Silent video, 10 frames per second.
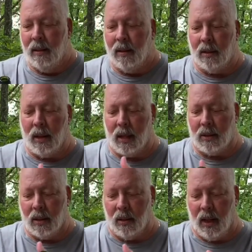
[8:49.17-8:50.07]
Okay,
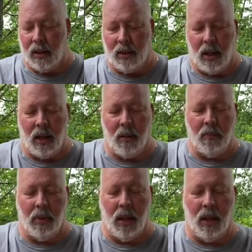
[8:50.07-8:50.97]
so that's out,
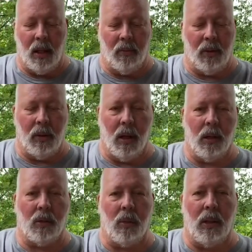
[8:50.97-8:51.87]
but if you
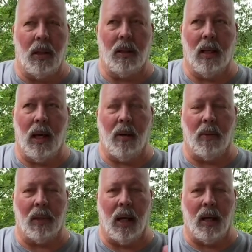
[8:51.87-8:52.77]
notice, we did that
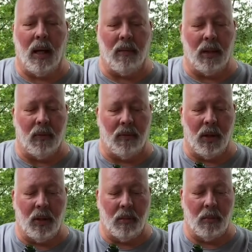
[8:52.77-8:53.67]
without having it
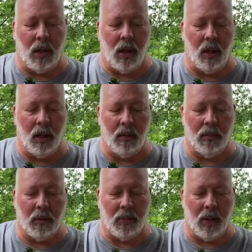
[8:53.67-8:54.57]
foam all over
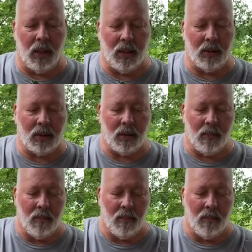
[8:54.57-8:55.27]
the place.